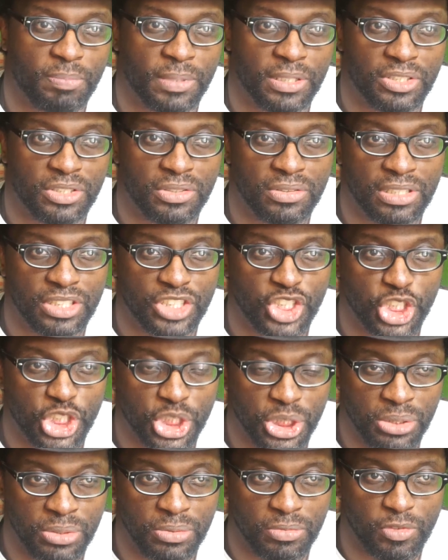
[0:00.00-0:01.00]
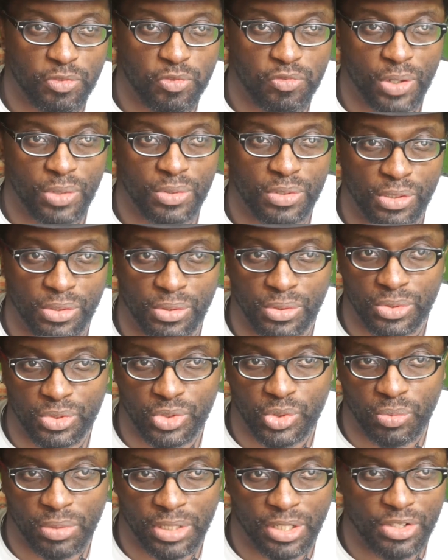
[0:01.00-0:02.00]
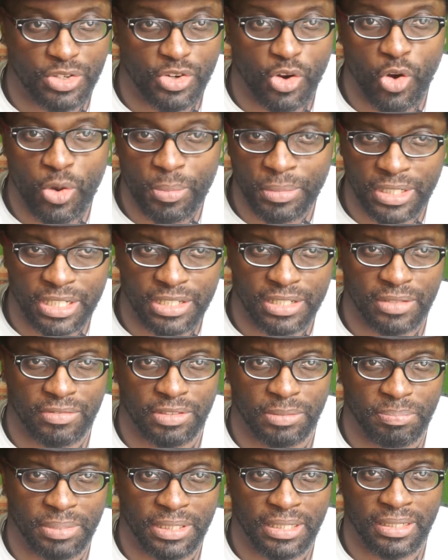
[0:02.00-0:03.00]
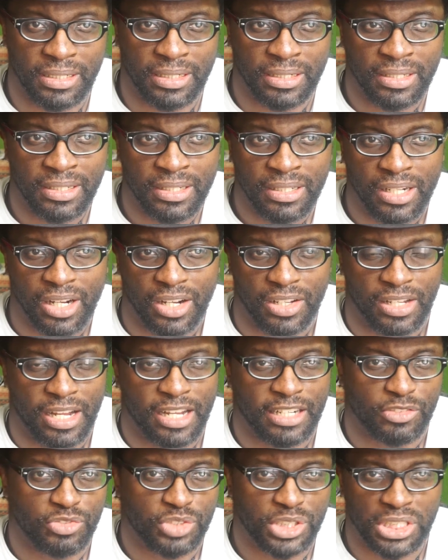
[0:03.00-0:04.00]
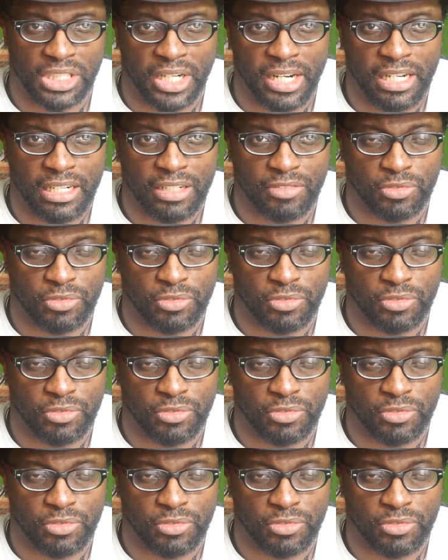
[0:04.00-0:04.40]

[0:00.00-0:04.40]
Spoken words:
but you can shoot photos where normally there would be a lot of shake.